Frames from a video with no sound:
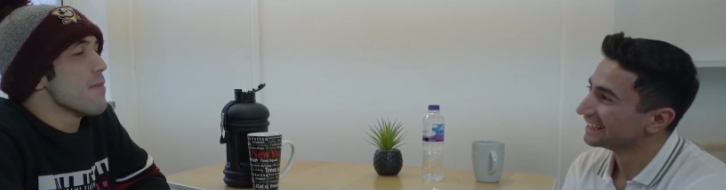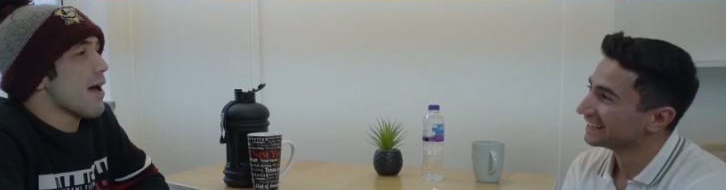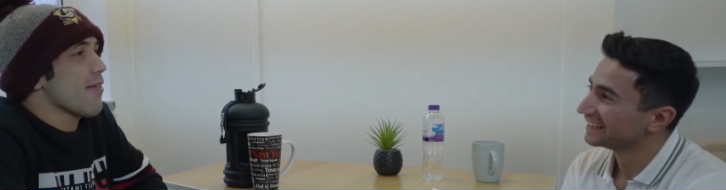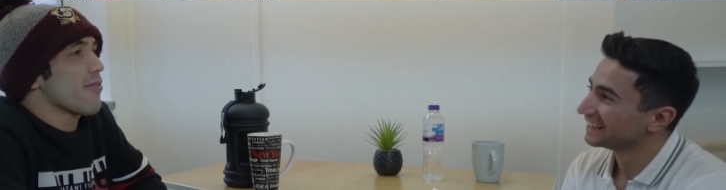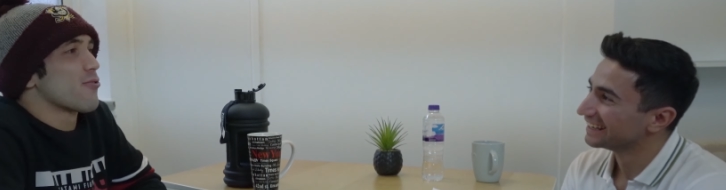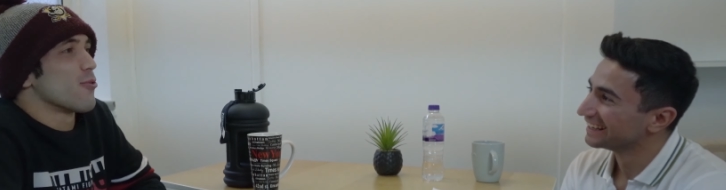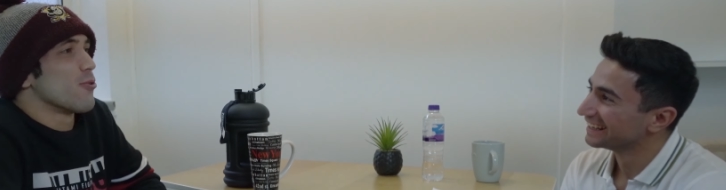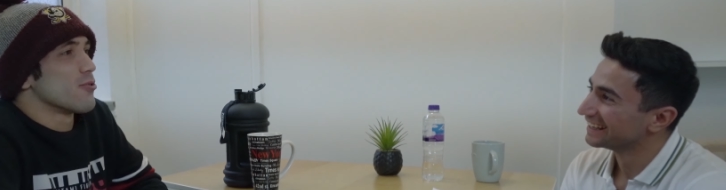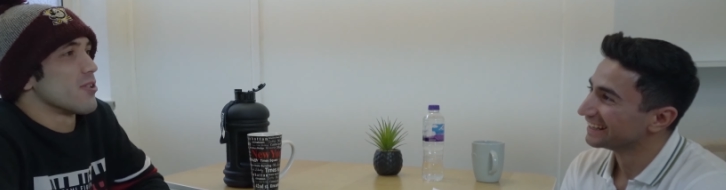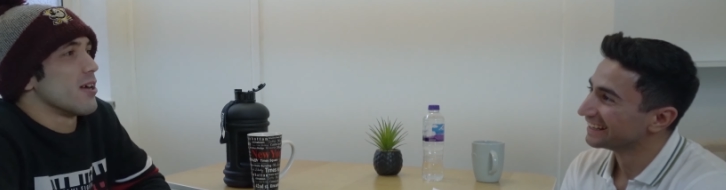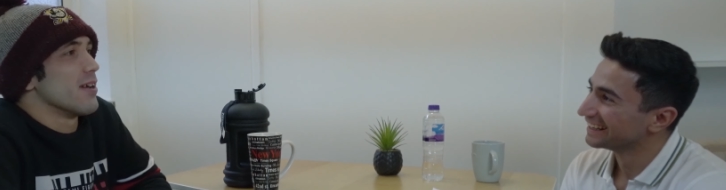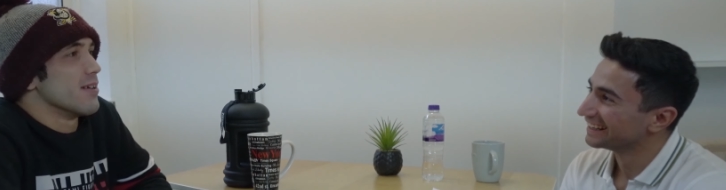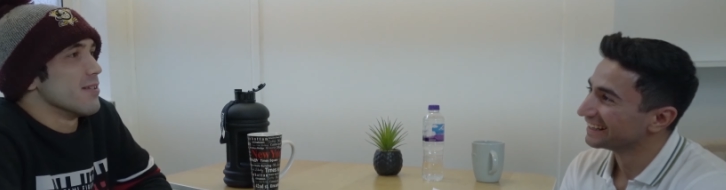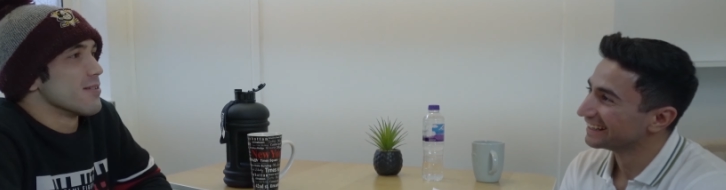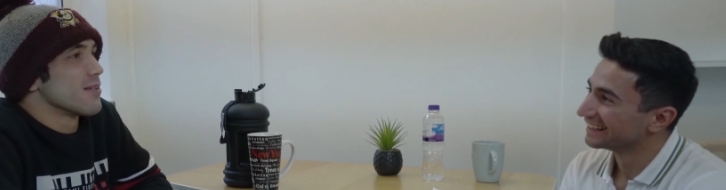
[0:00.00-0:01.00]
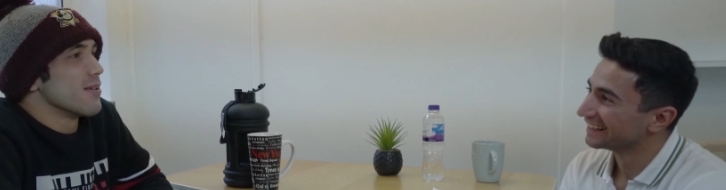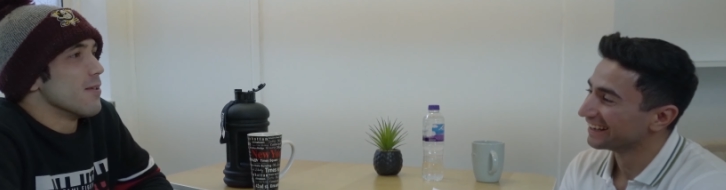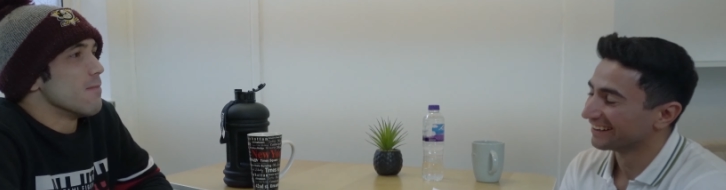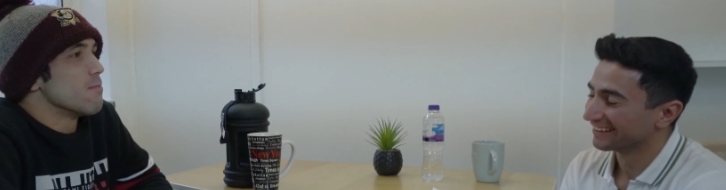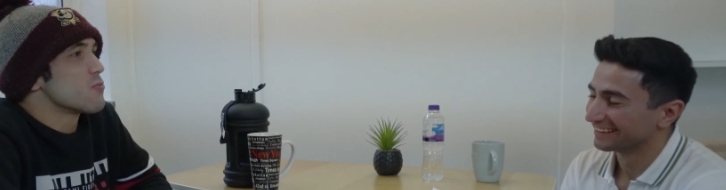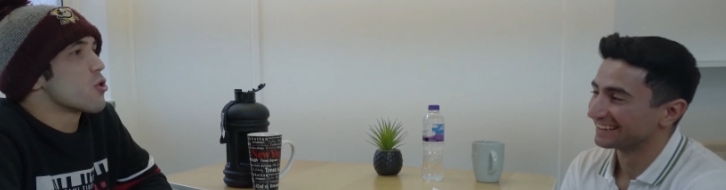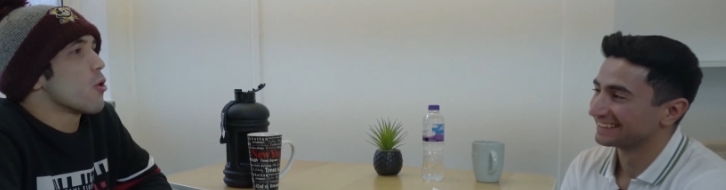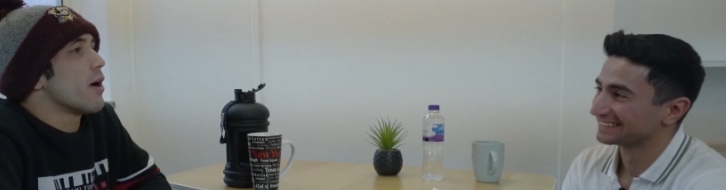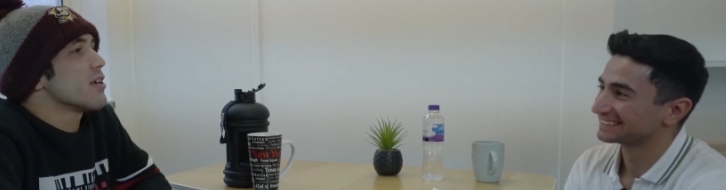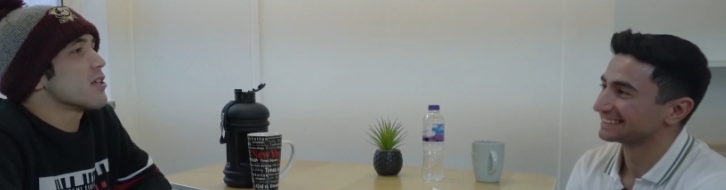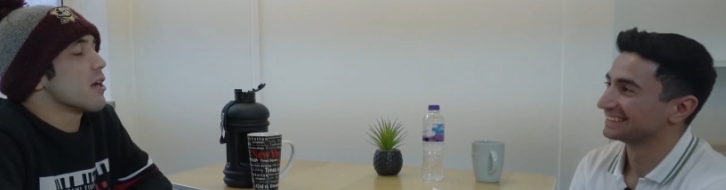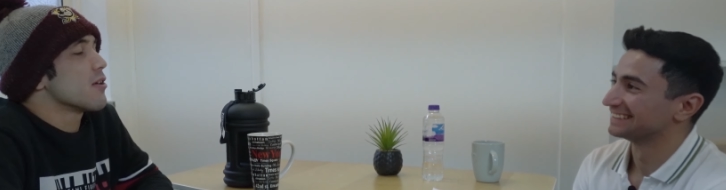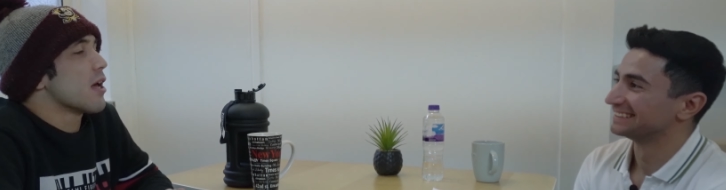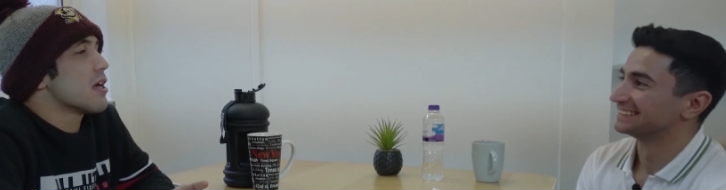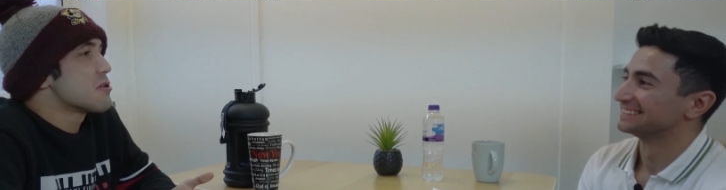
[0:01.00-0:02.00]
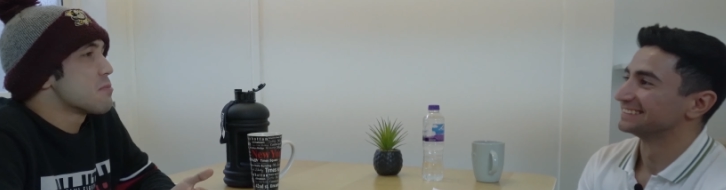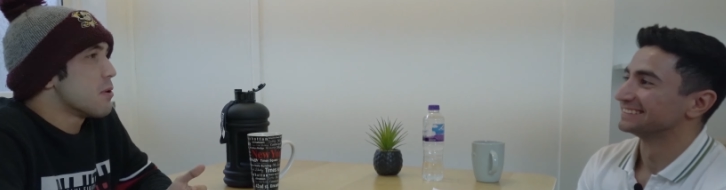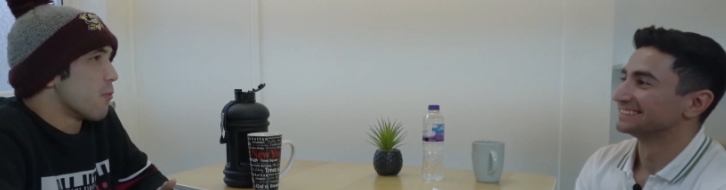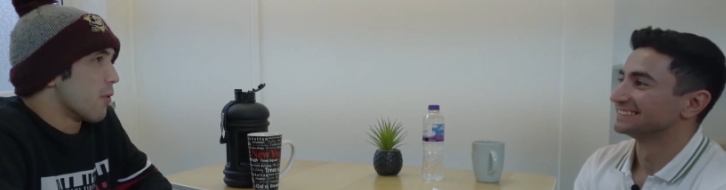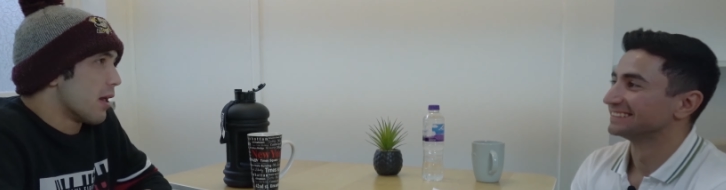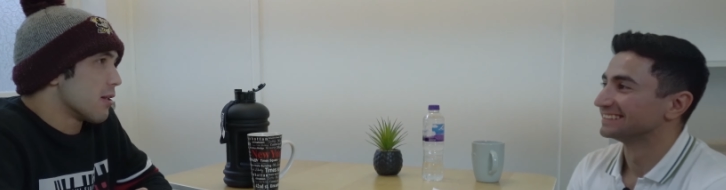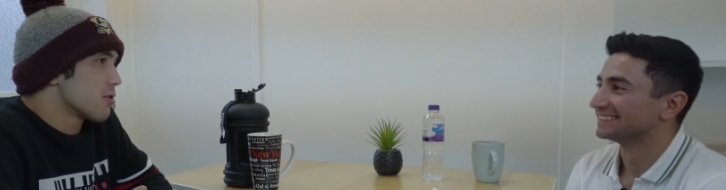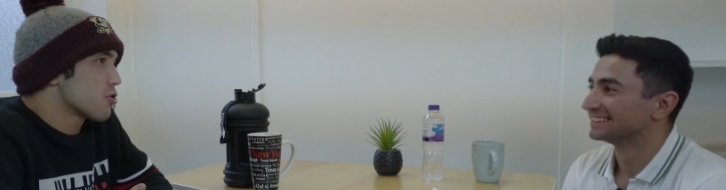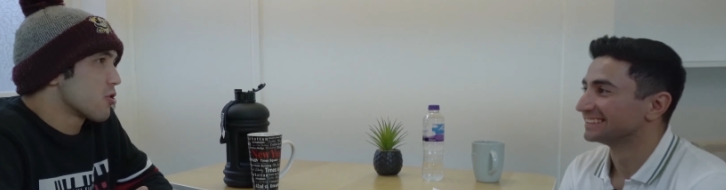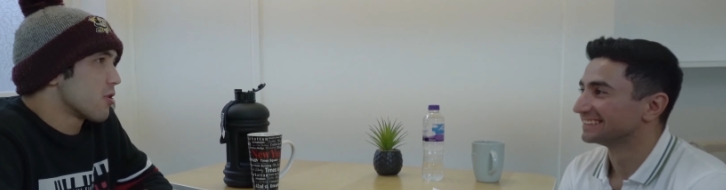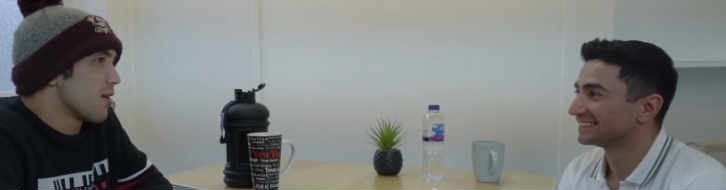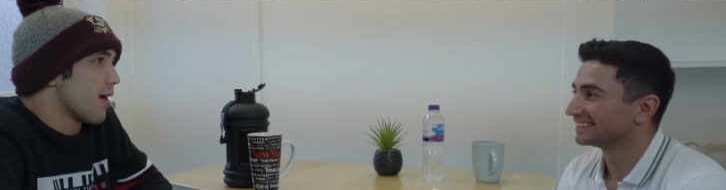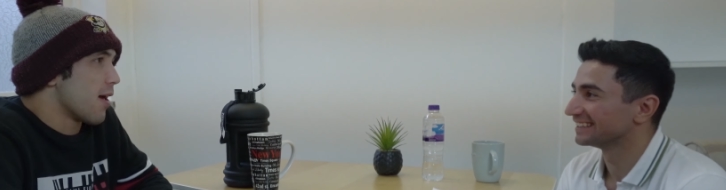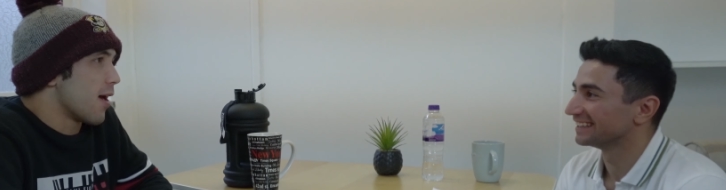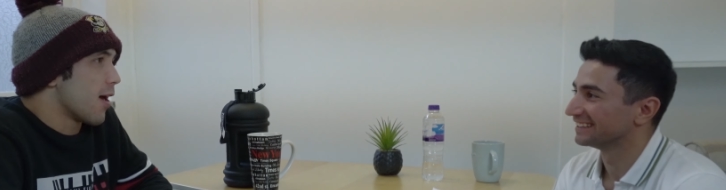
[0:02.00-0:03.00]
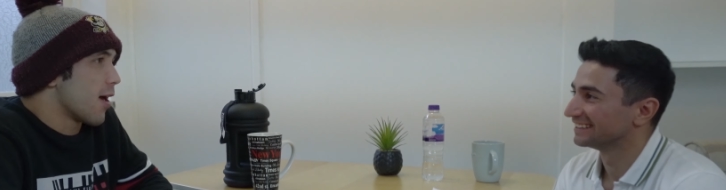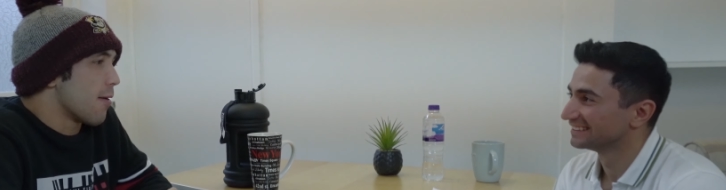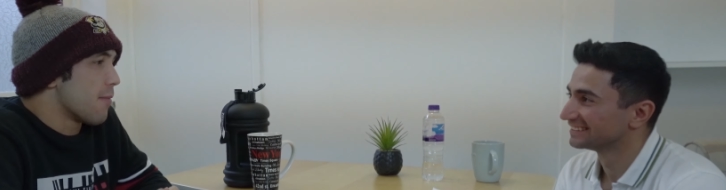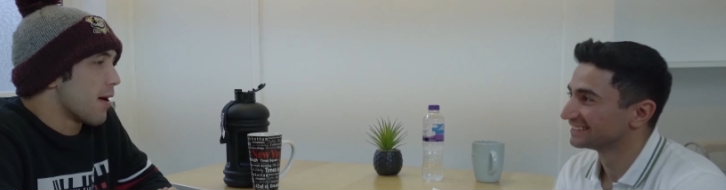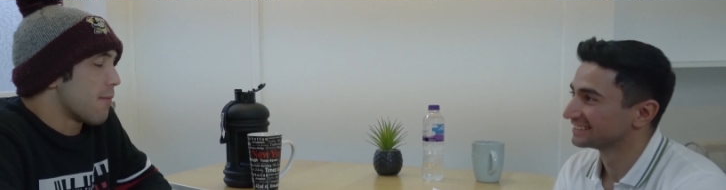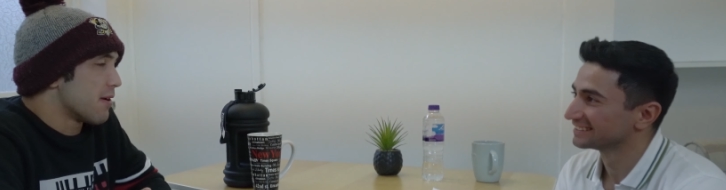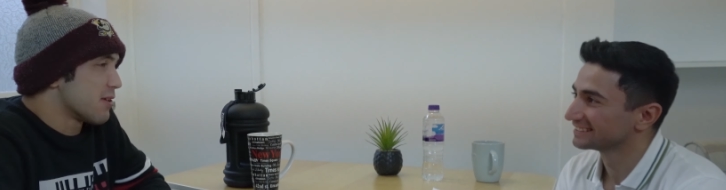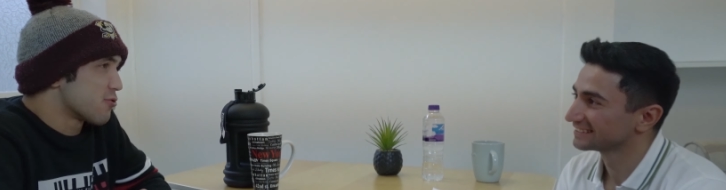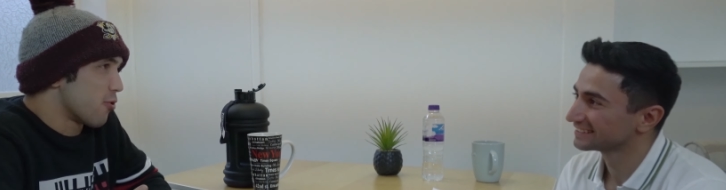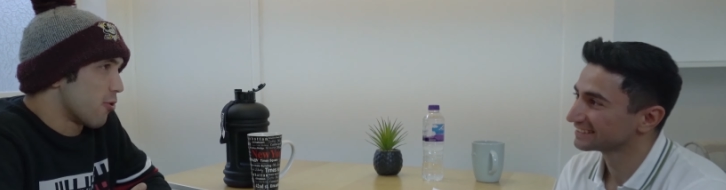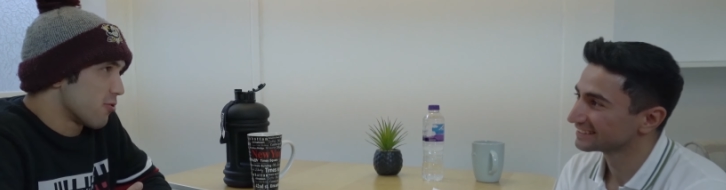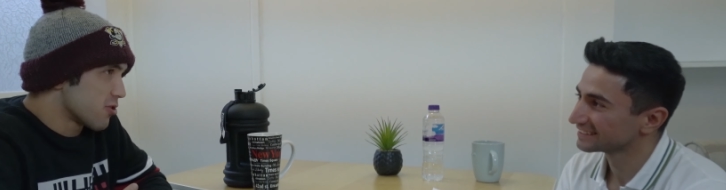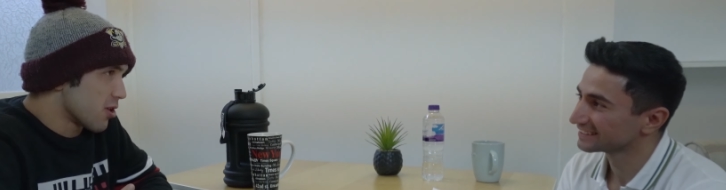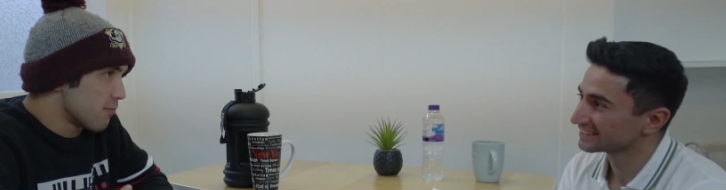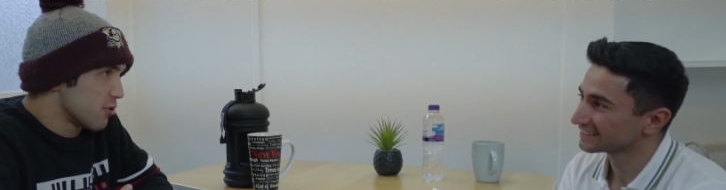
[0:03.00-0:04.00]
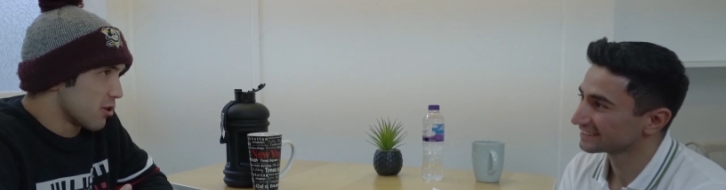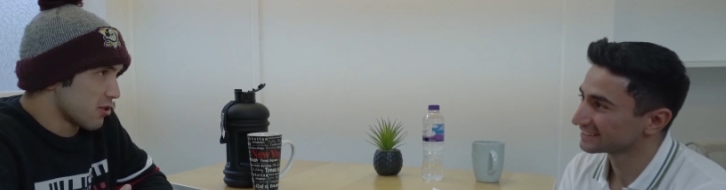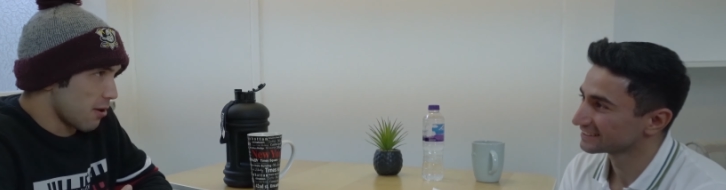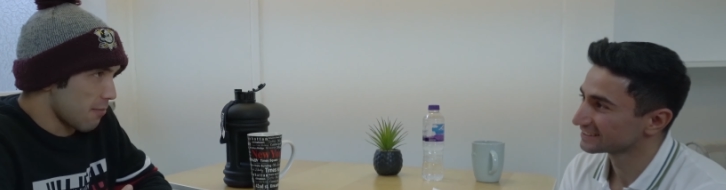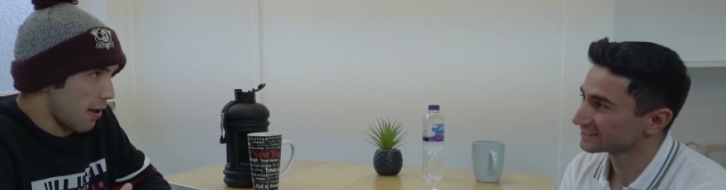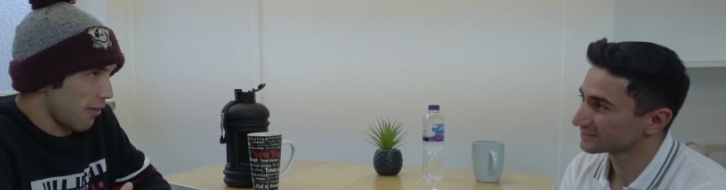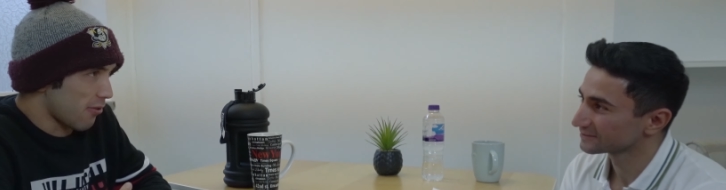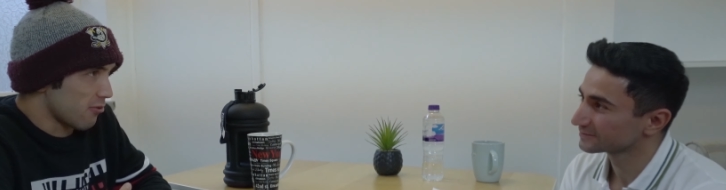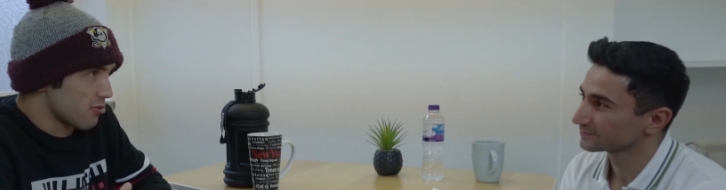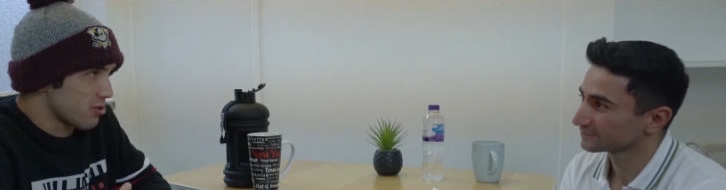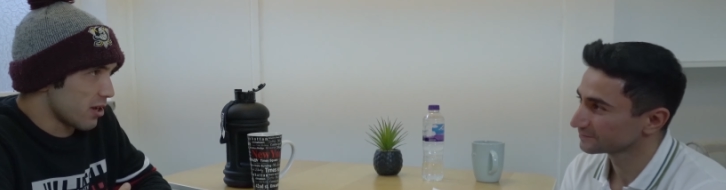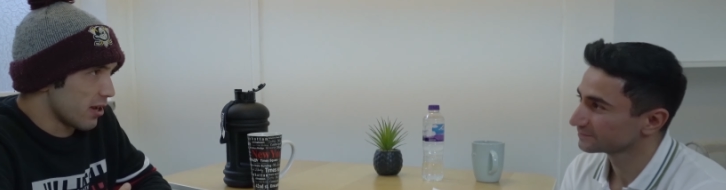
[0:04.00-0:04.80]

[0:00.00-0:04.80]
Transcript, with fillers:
Speaker 1: maths or science. Oh, nice. So I, I speak Welsh, yeah. um, and my strong subjects are maths and